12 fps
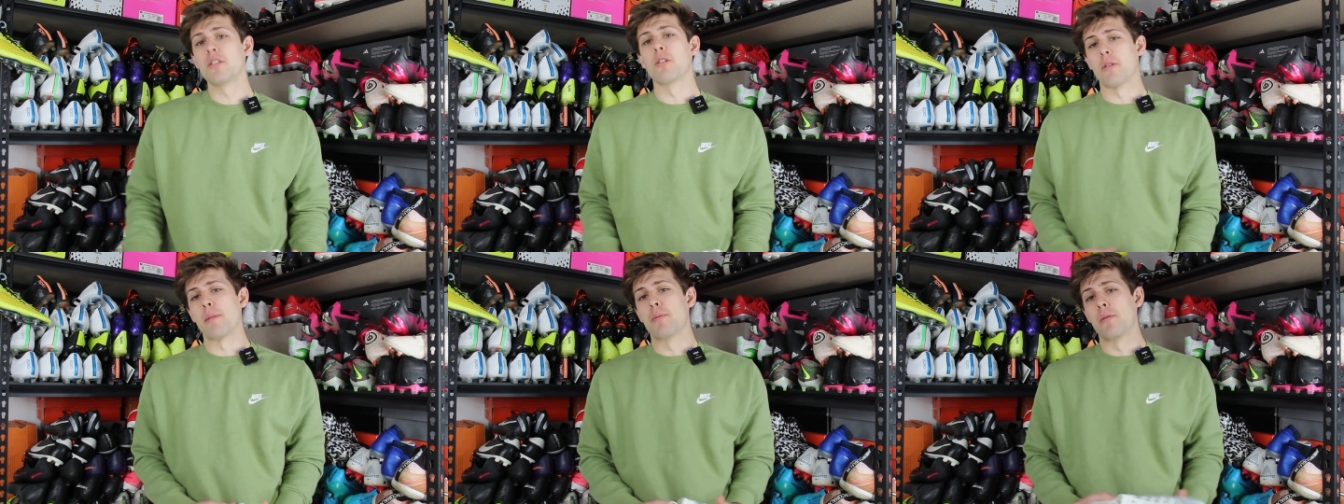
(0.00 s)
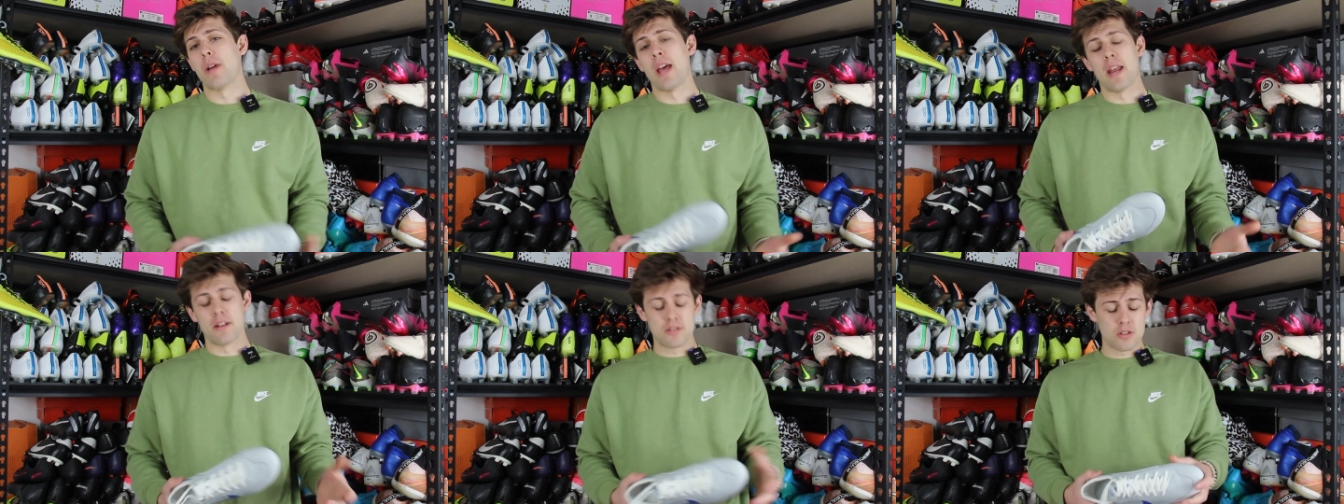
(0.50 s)
still a great boot,
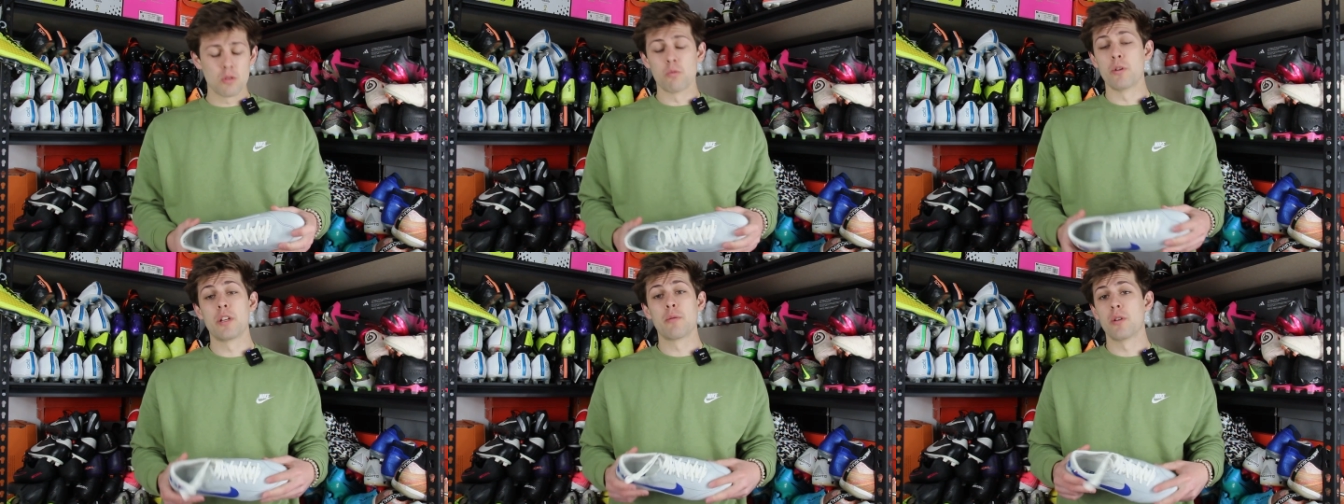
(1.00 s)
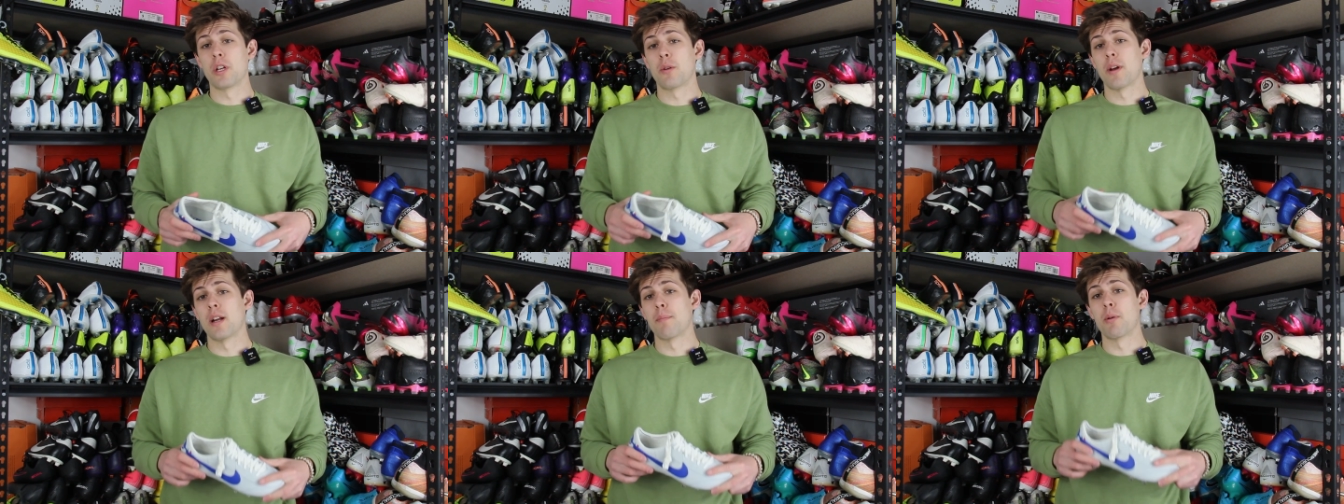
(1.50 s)
and still really, really
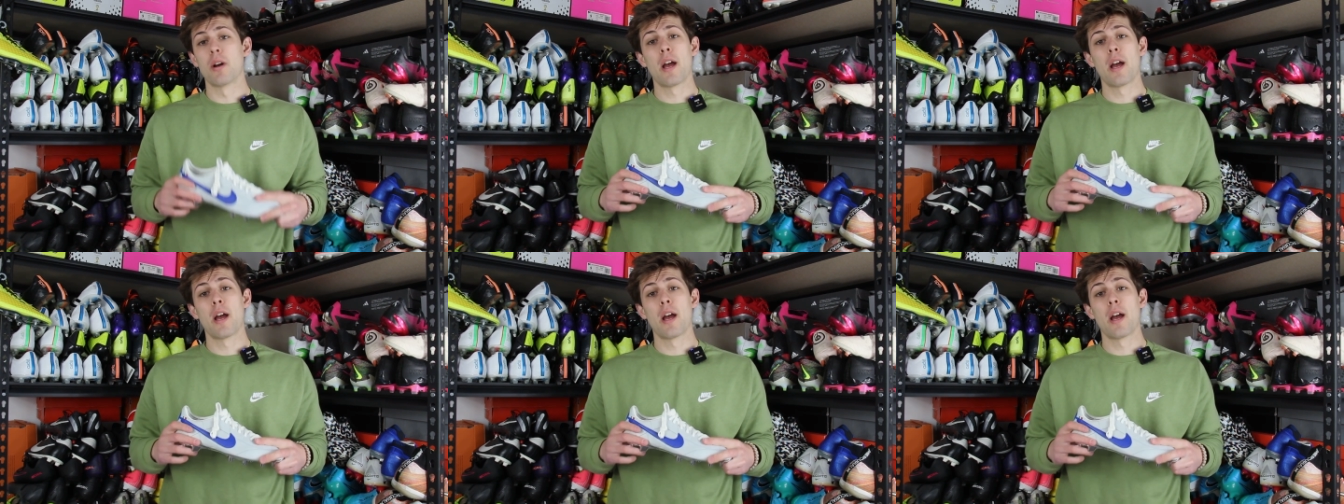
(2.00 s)
great upper,